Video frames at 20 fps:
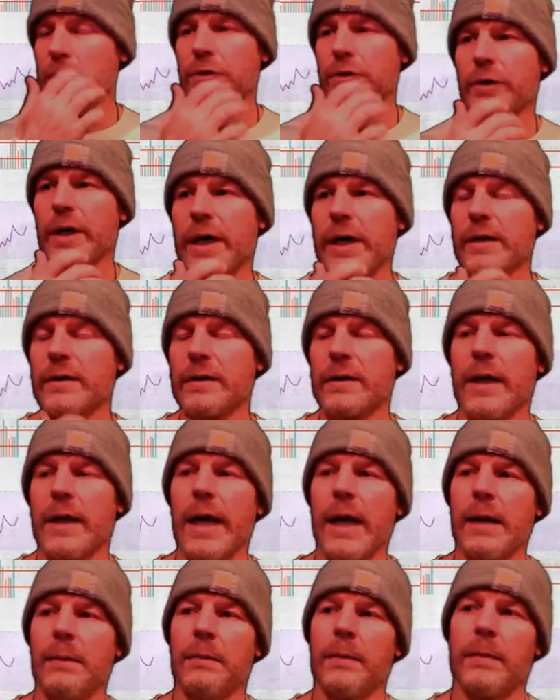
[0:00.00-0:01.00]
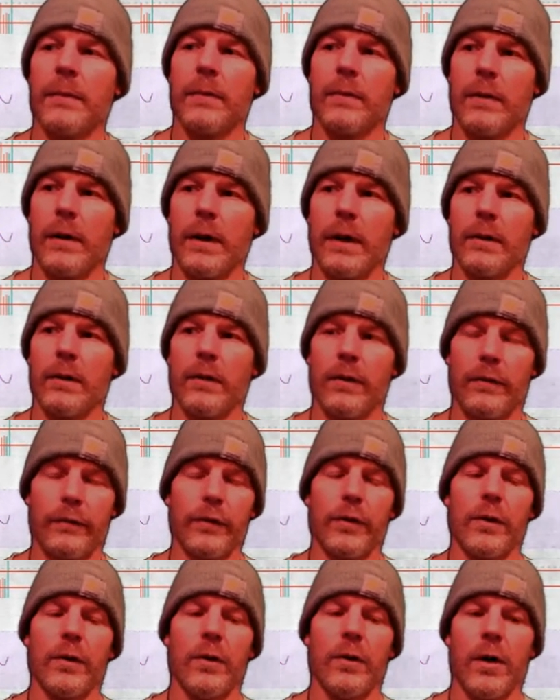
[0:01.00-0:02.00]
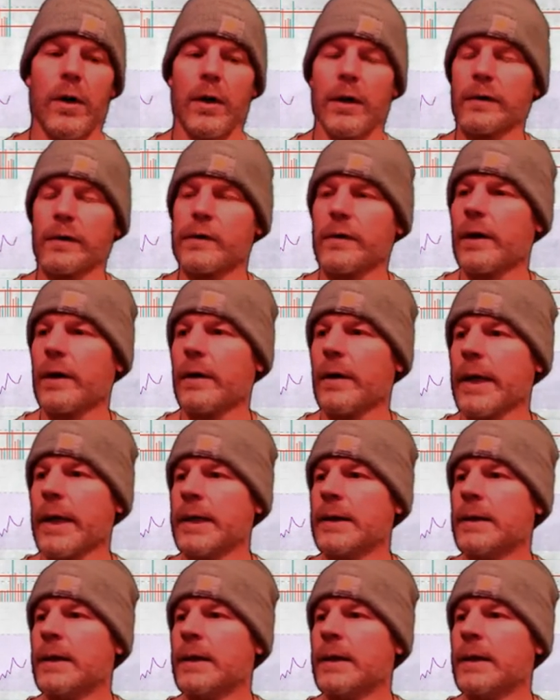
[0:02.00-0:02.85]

trades and I look for the longs. All right.